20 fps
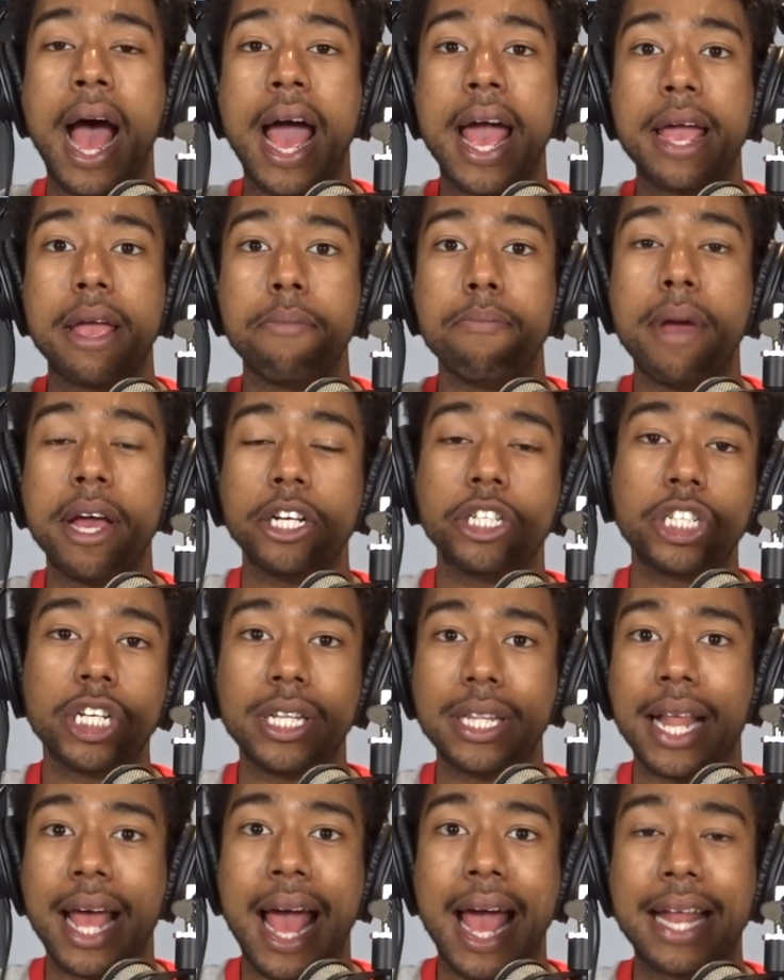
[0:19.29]
I
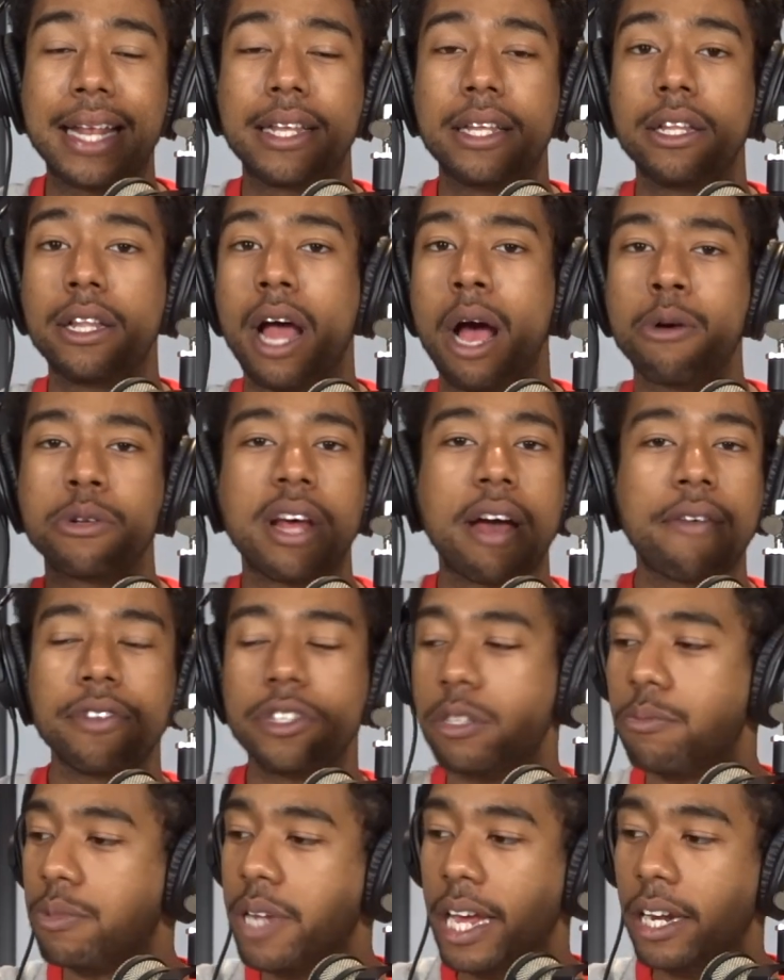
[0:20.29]
mentioned that I
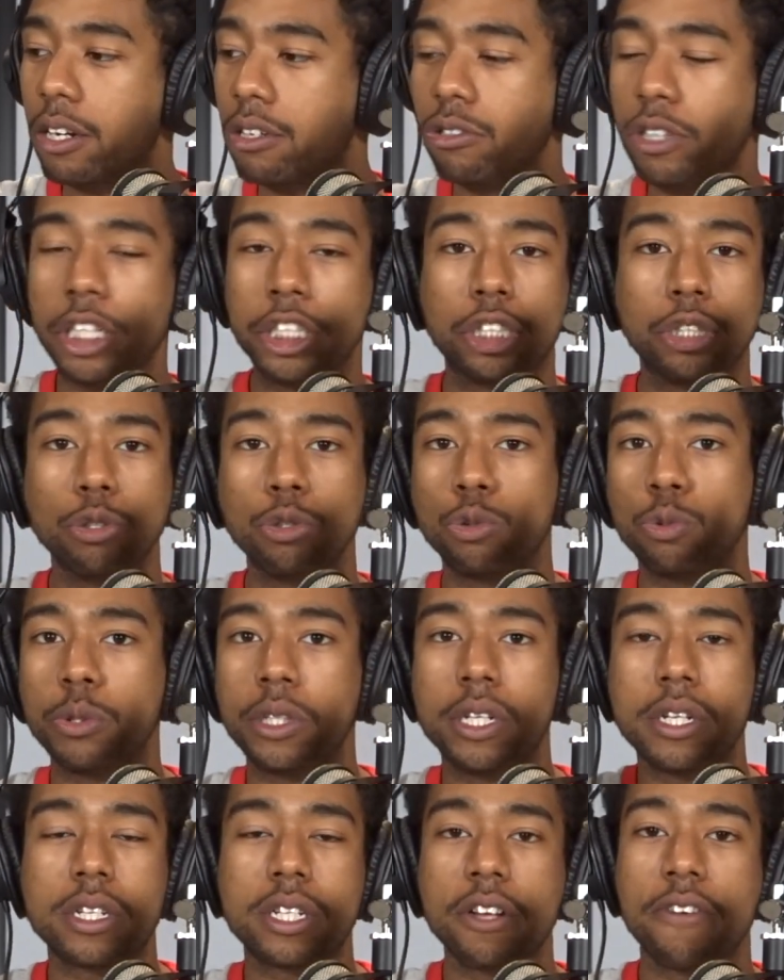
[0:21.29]
was having some technical
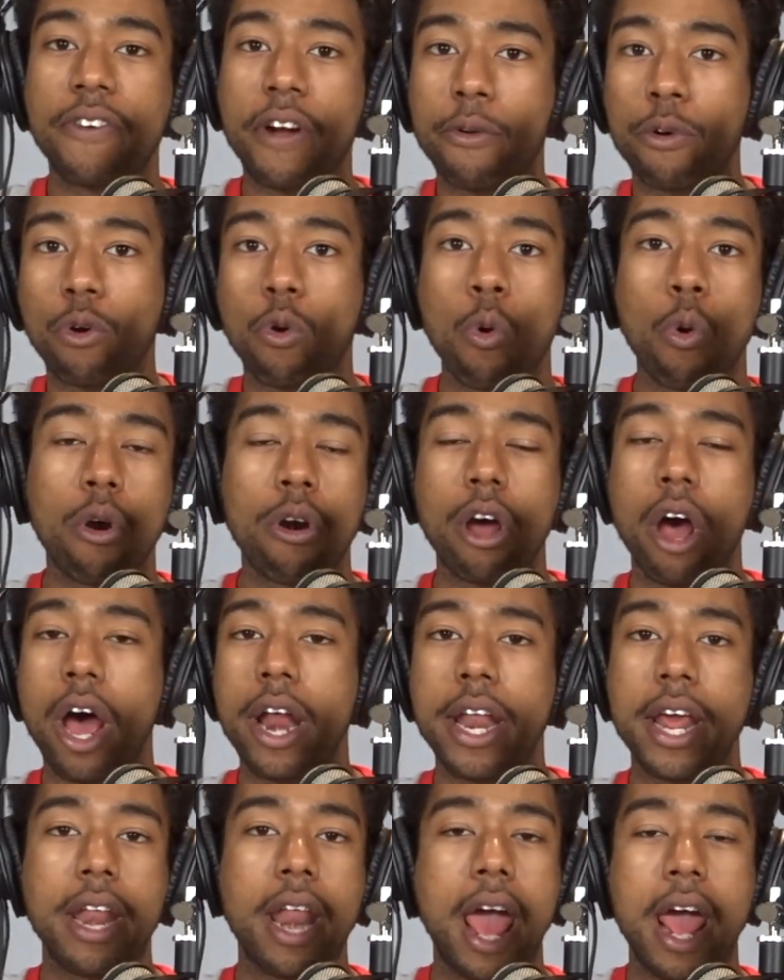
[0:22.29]
issues with stuff I
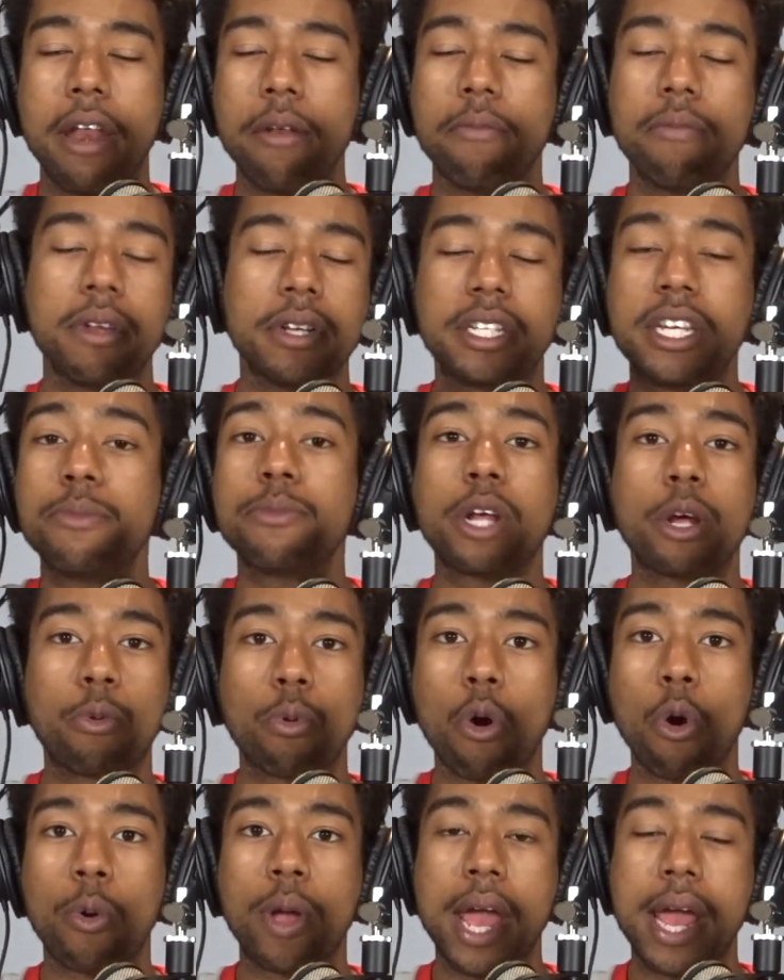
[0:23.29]
record on, and it
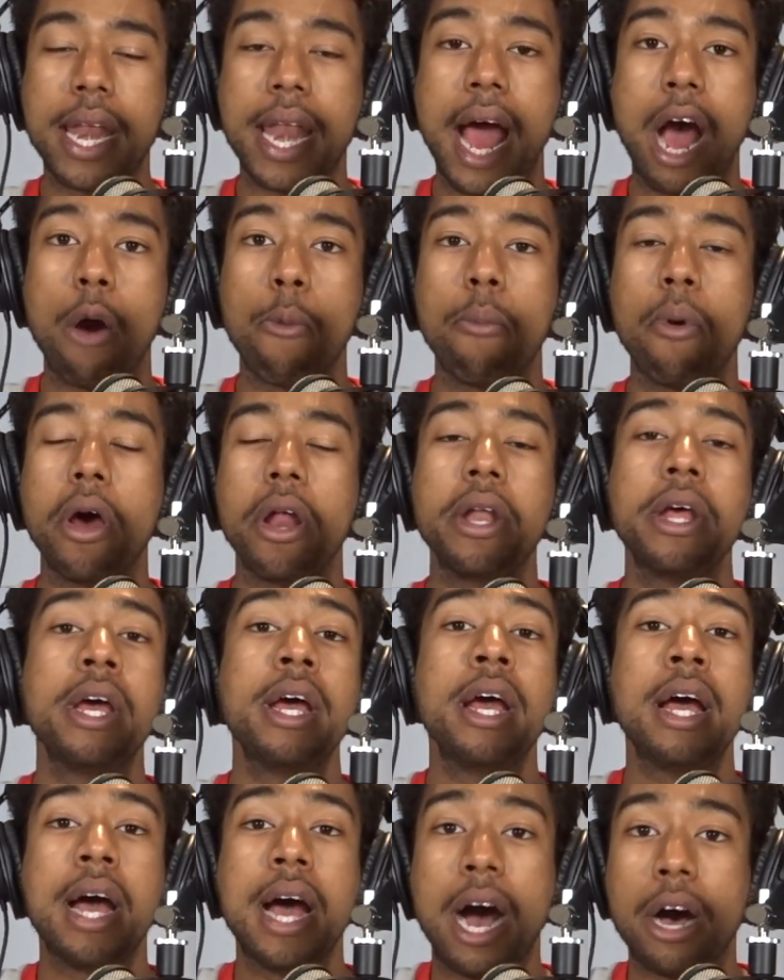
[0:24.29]
seems like we're okay now,
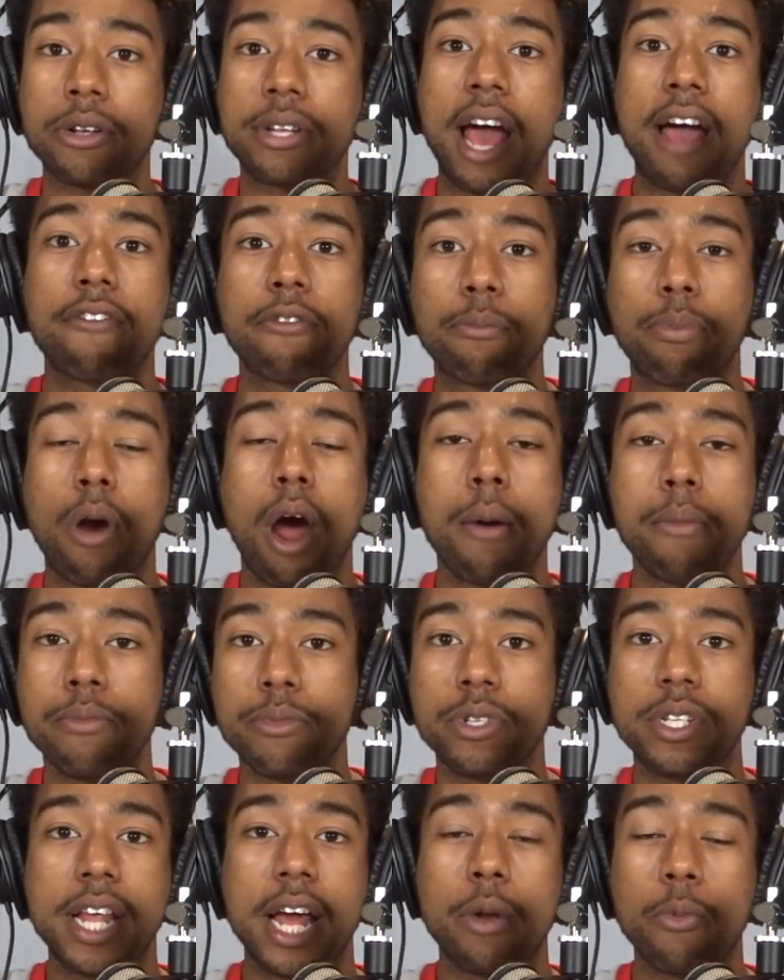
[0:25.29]
but I was having
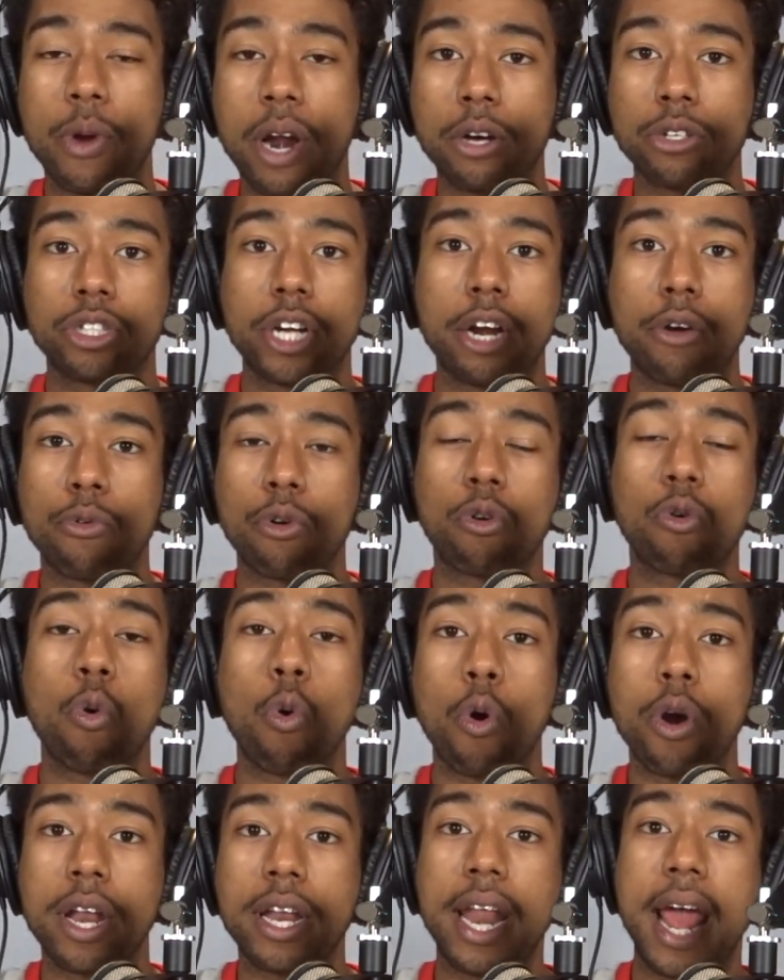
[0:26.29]
problems then when I was trying to
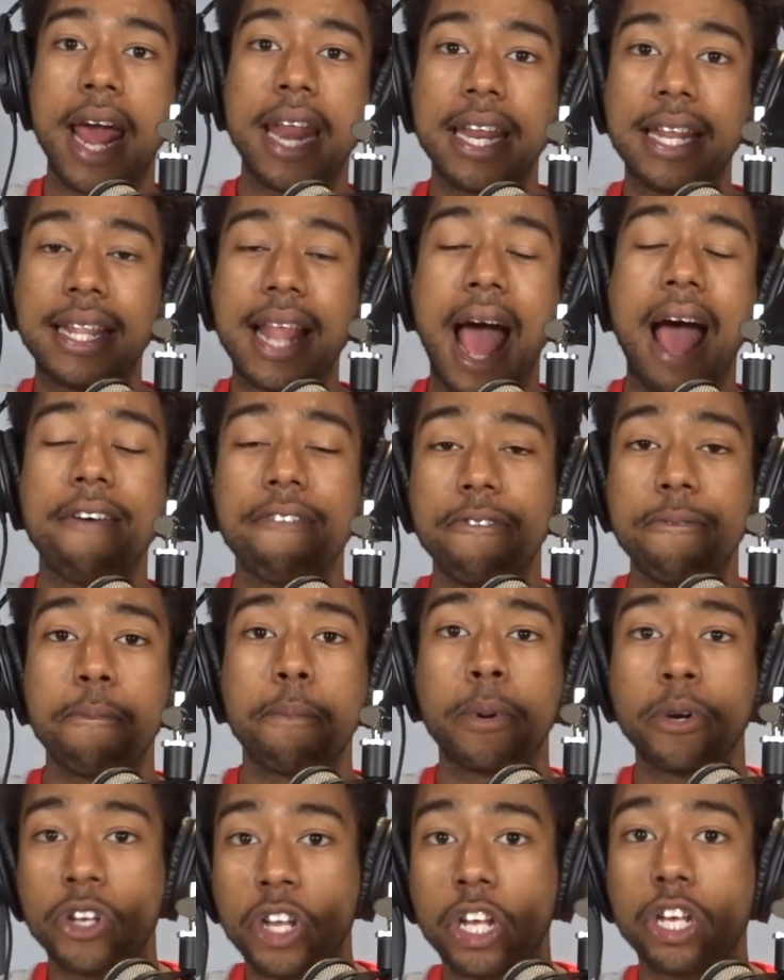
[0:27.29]
record and edit
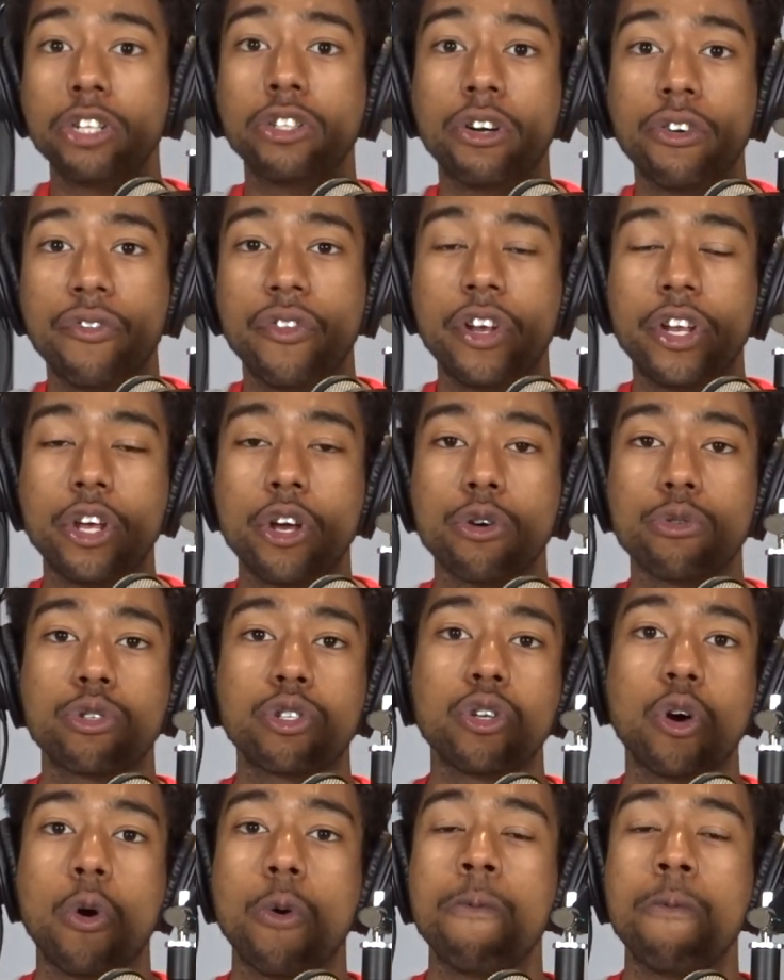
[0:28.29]
that particular video.